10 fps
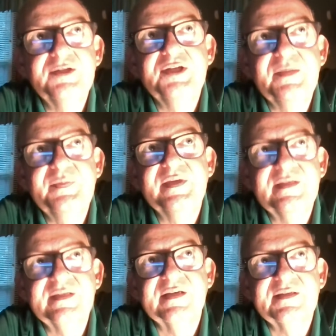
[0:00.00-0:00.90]

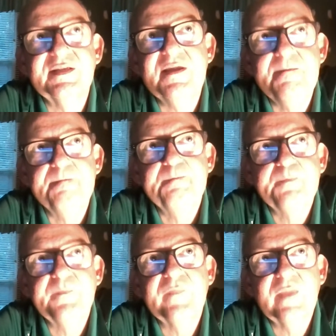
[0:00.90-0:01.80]
GP60,
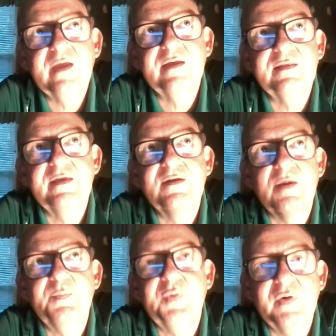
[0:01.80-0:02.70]
and then
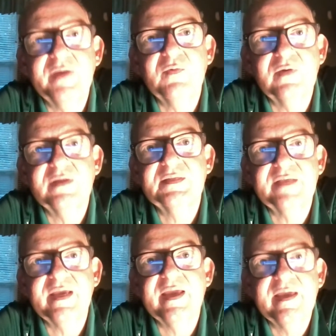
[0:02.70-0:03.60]
on point was
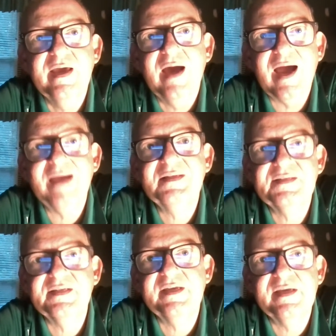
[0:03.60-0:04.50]
a
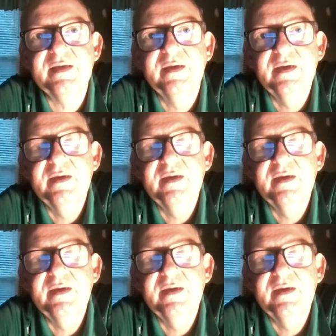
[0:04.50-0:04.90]
IC